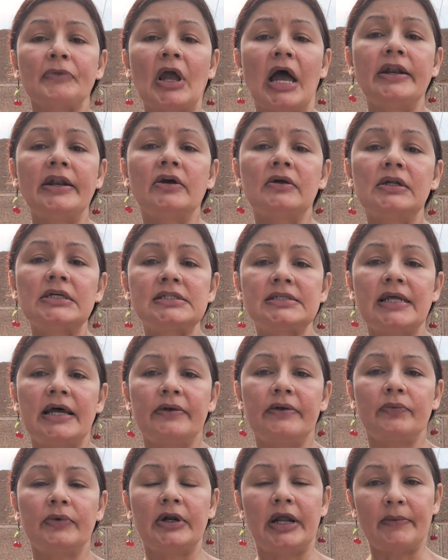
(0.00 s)
I notice
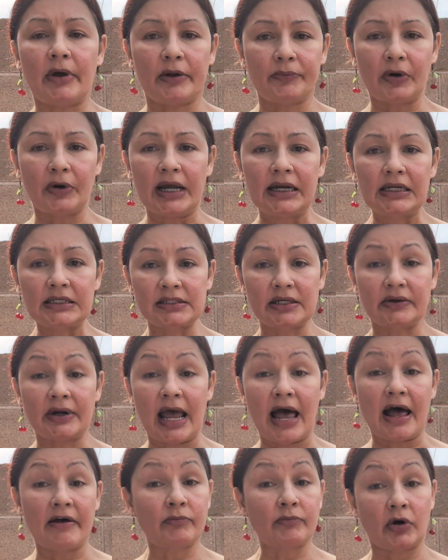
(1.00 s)
that when I'm on prednisone, I
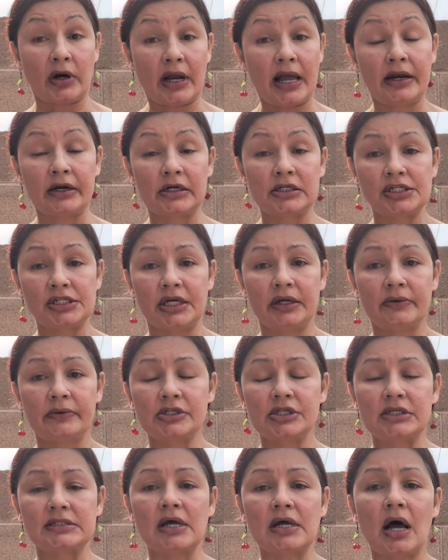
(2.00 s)
have more energy,
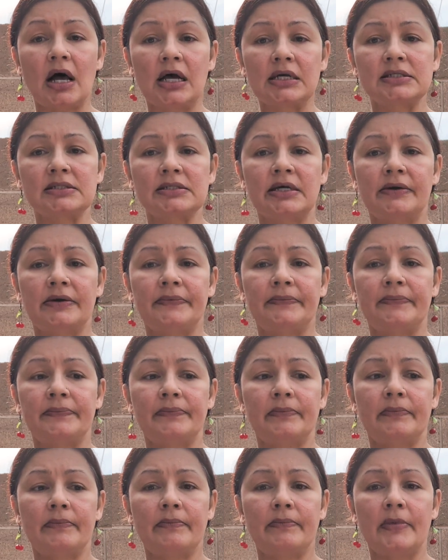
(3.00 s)
which is awesome.